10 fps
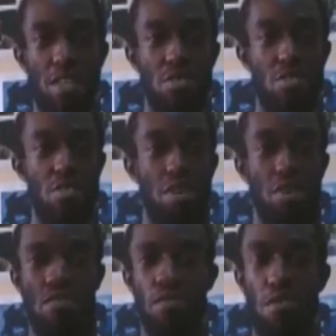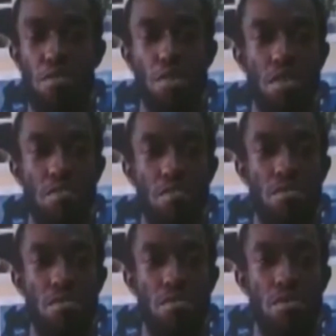You're not going to work for free.
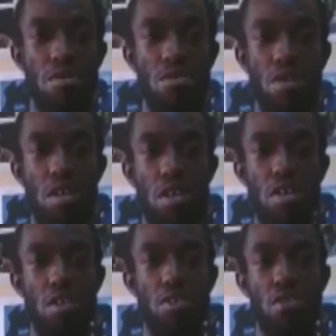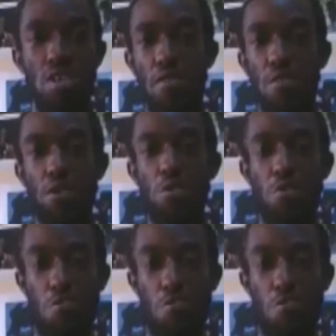You get. So if you